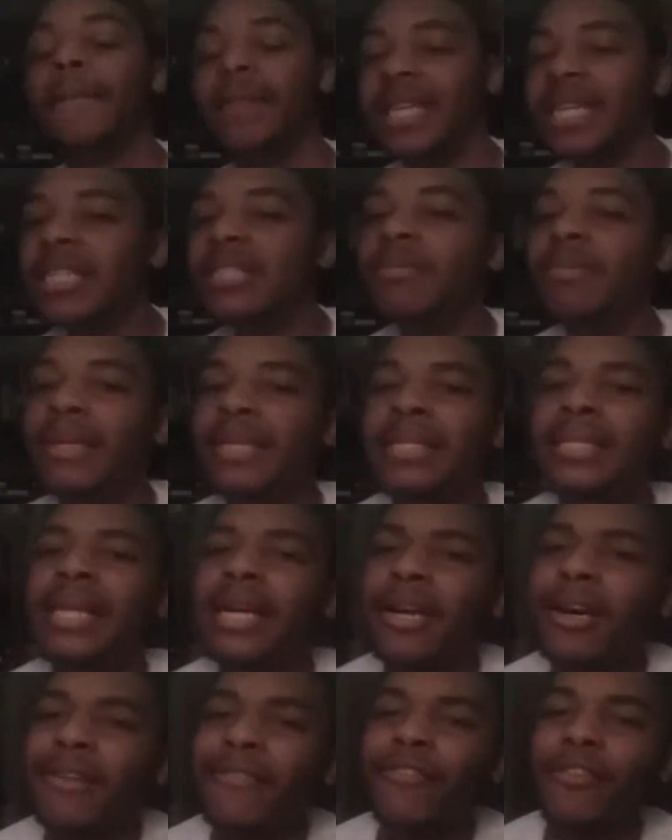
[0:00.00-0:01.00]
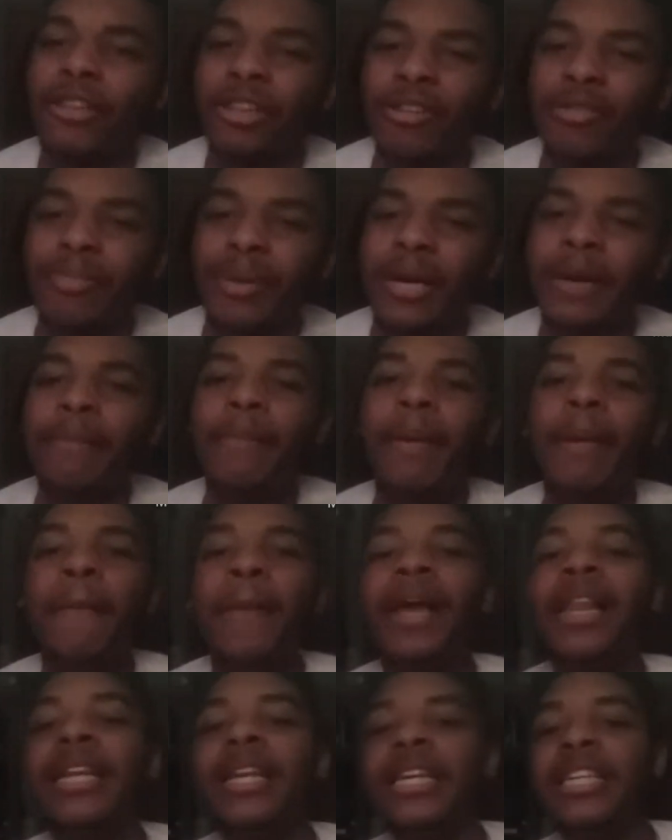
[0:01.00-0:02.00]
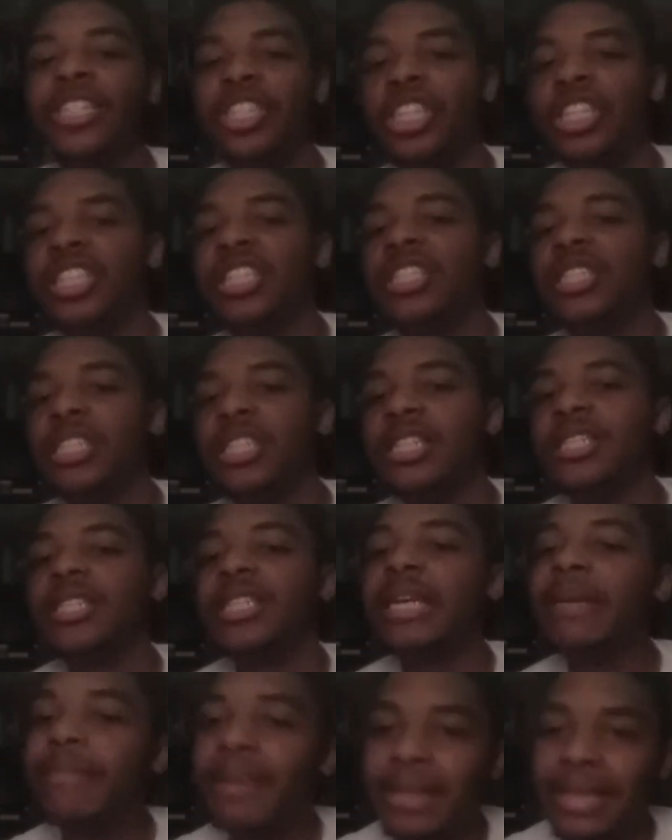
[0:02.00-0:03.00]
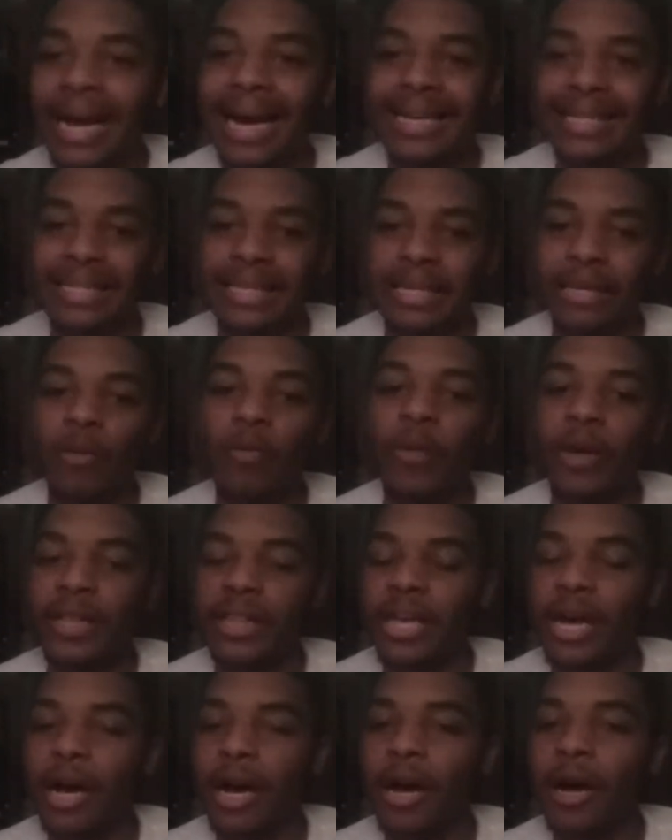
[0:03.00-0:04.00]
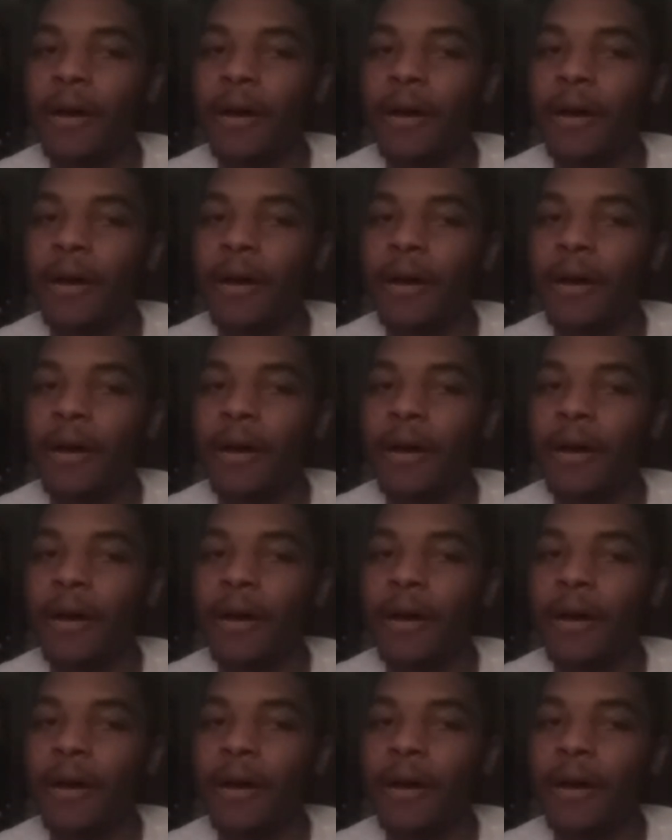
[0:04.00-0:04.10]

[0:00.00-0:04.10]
this has been set up for a little bit, but Melody she's sympathizing with